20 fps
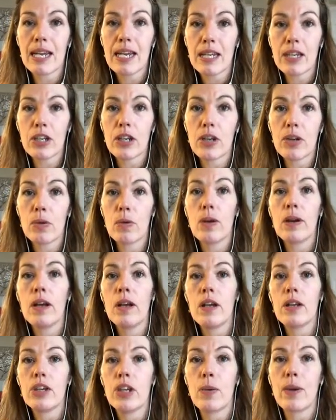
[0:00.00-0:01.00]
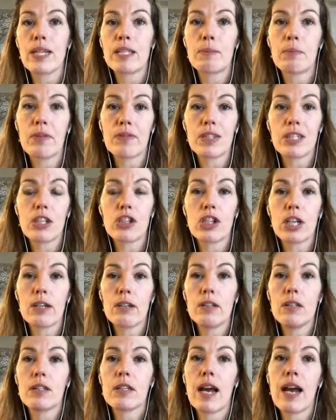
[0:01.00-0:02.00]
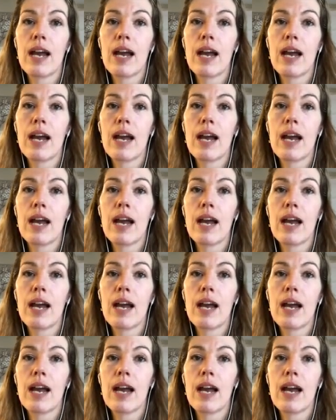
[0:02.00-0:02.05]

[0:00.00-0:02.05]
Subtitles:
EU-US Privacy Shield,